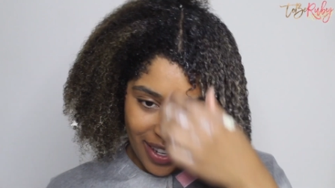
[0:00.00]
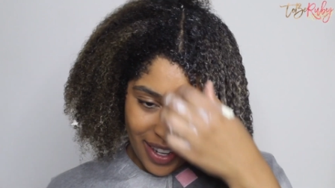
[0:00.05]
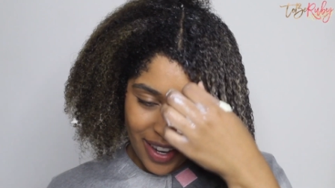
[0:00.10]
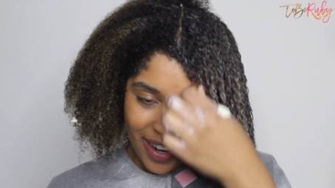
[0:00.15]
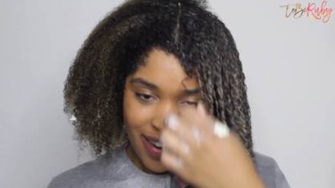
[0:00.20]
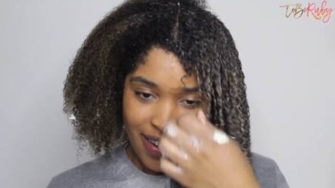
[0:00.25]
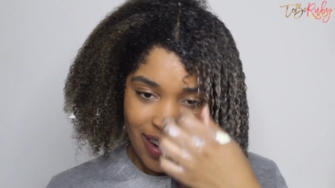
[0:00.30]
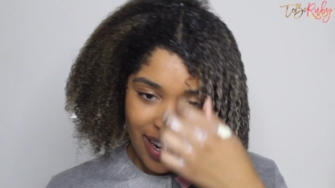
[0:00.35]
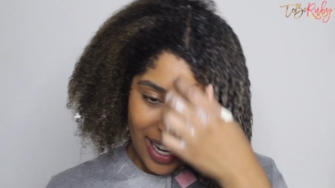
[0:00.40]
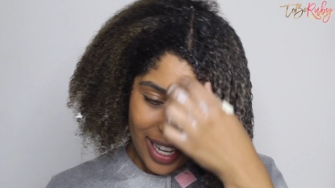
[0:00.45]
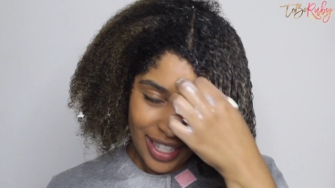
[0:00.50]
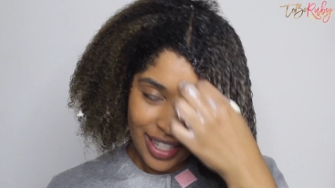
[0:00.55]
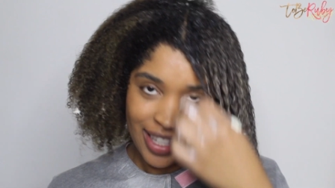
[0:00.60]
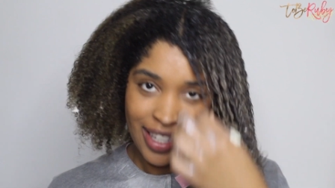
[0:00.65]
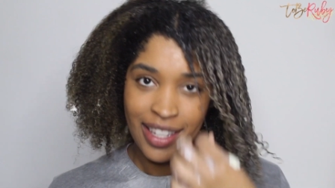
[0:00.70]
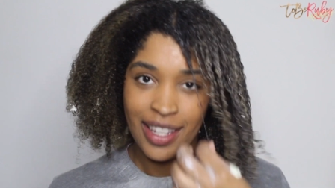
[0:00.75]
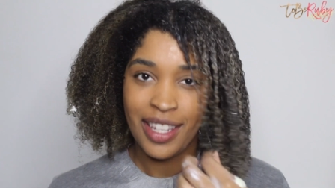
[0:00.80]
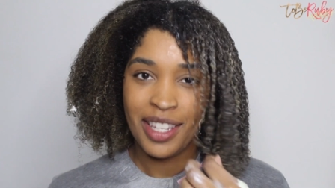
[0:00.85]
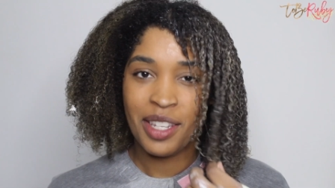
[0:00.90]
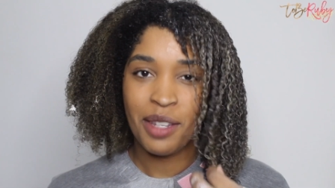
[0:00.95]
Alright,
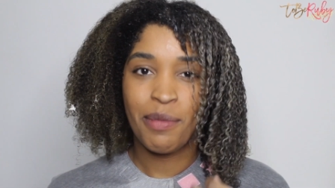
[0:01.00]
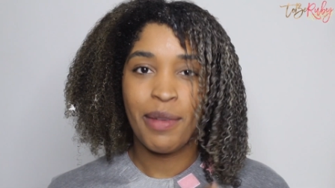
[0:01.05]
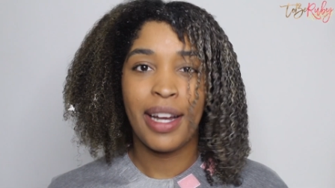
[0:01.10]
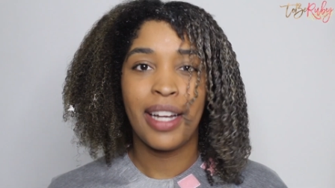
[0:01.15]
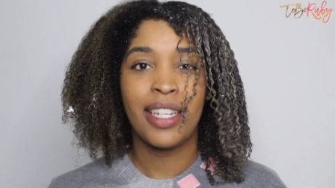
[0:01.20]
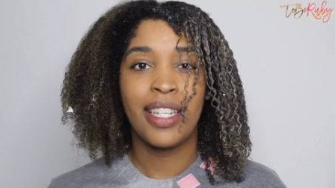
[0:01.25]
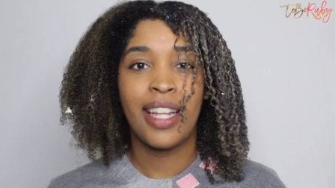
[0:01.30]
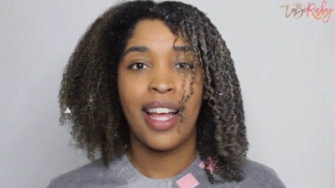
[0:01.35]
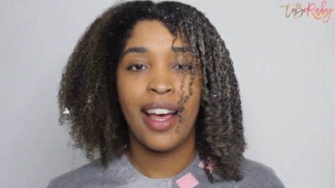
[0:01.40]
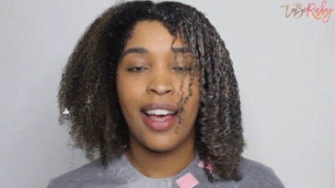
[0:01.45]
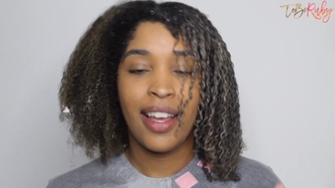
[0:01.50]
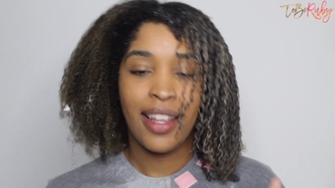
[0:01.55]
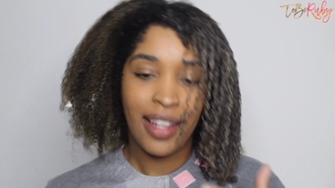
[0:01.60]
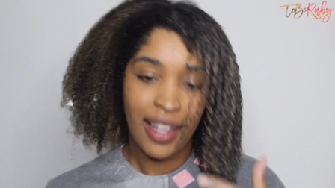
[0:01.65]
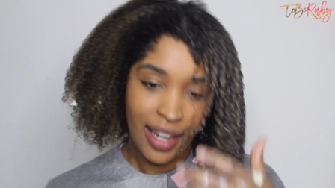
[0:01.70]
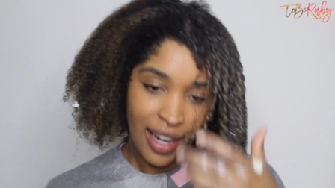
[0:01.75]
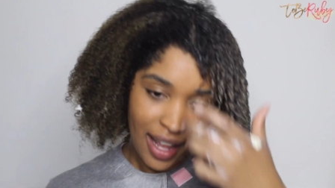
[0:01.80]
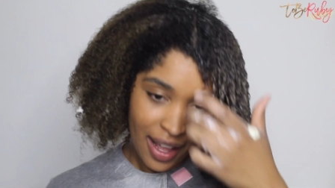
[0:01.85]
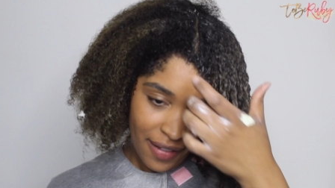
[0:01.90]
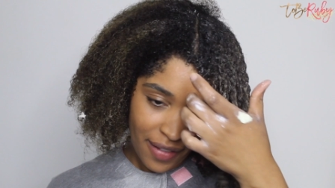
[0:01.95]
so this is my side
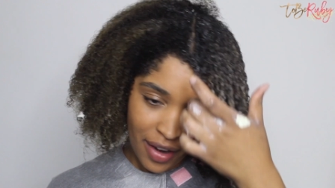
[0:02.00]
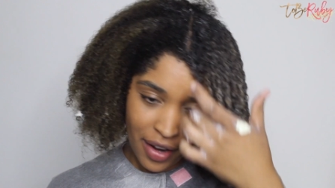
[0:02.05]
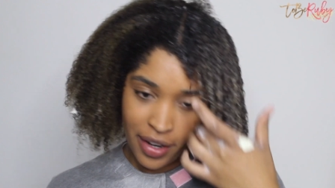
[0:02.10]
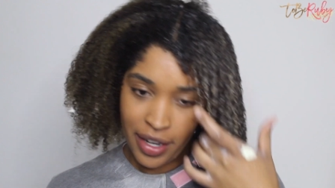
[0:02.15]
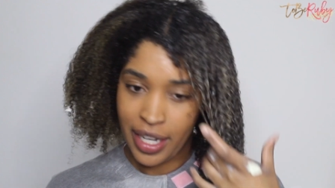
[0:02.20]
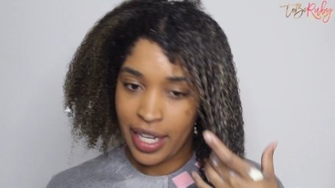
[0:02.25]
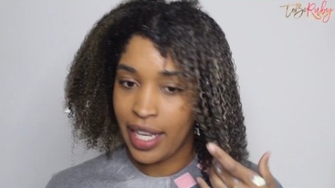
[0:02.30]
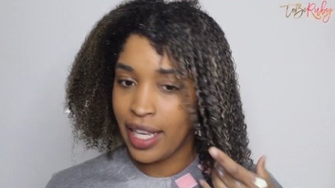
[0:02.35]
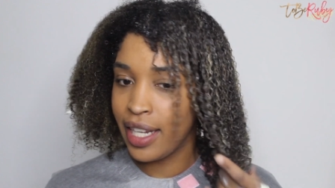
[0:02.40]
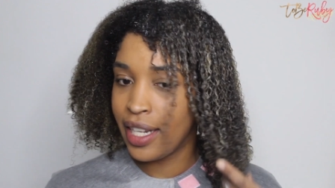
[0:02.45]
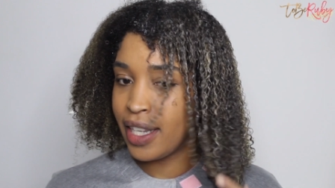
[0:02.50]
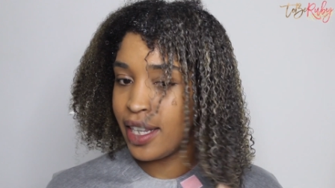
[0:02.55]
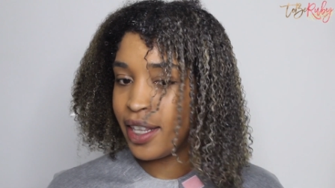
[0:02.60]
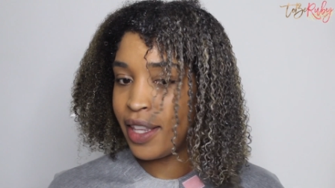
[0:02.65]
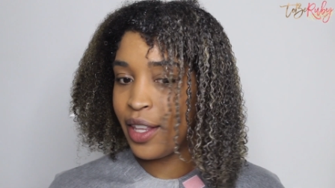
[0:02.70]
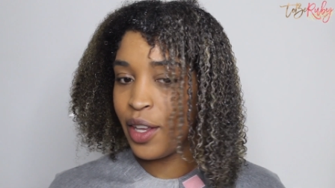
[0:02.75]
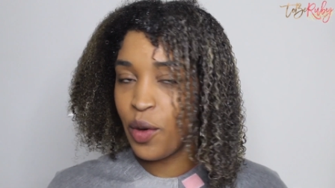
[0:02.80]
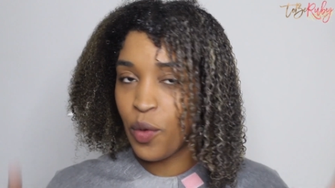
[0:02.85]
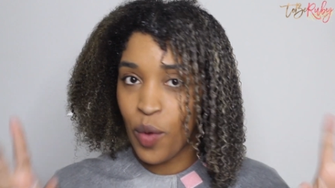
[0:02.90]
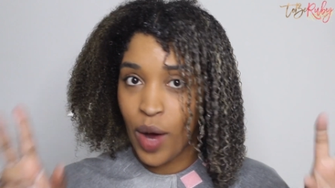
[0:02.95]
that I have already
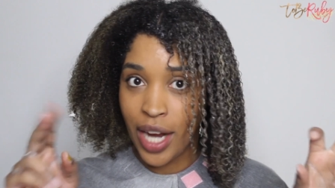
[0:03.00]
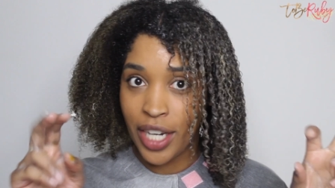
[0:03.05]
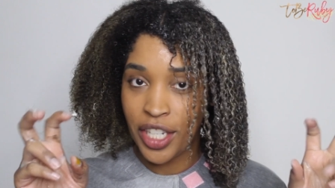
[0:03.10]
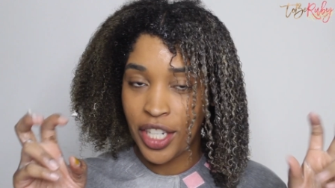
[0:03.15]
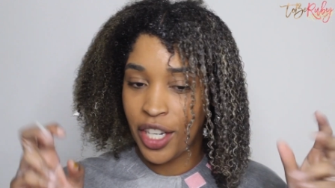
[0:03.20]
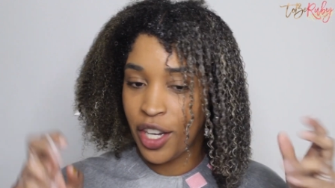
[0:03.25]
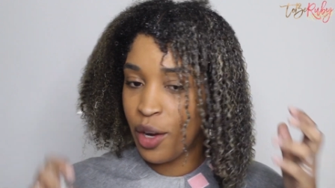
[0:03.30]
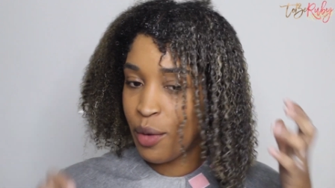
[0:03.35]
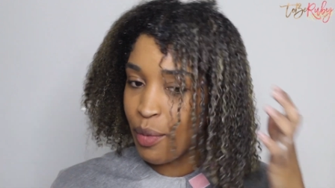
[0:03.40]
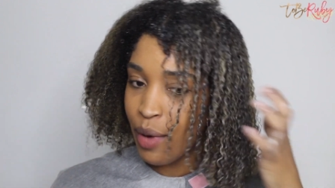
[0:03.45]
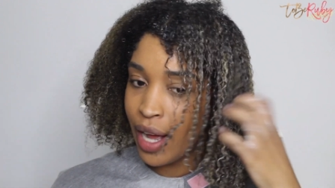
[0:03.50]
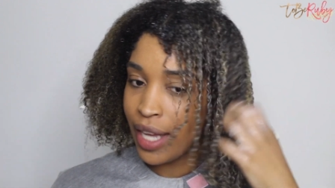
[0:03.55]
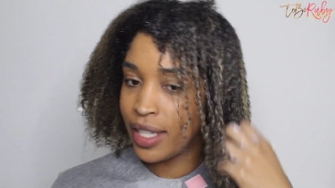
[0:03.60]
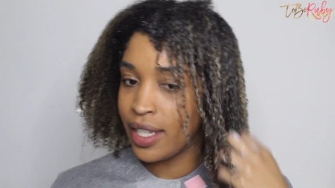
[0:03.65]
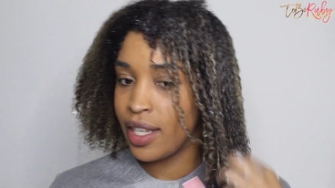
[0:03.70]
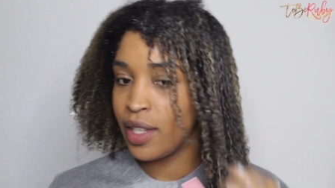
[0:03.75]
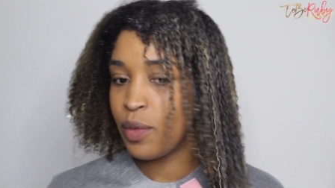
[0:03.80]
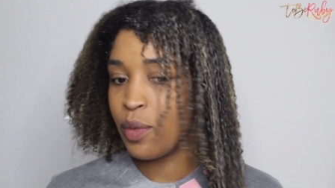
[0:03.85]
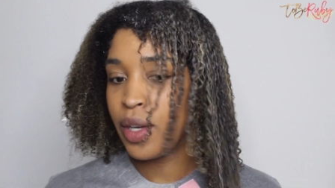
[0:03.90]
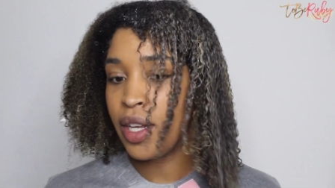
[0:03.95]
did the wash and go
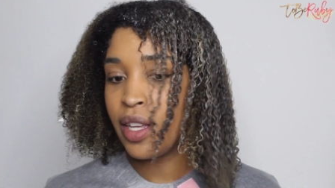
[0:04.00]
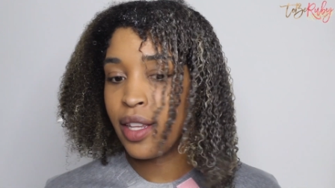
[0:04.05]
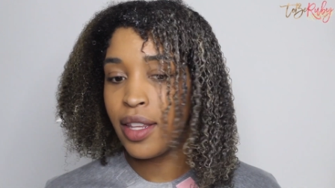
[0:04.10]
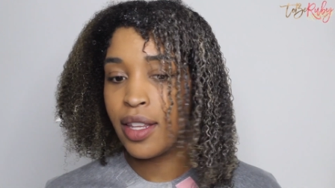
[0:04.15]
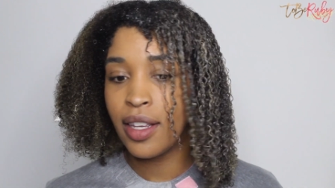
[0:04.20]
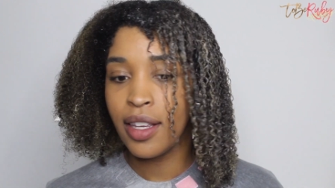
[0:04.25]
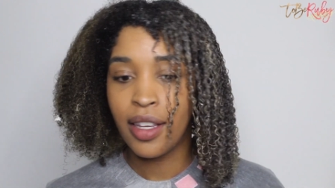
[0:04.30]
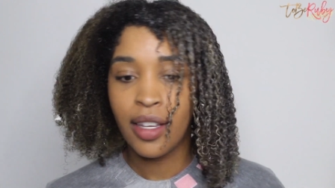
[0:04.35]
process with.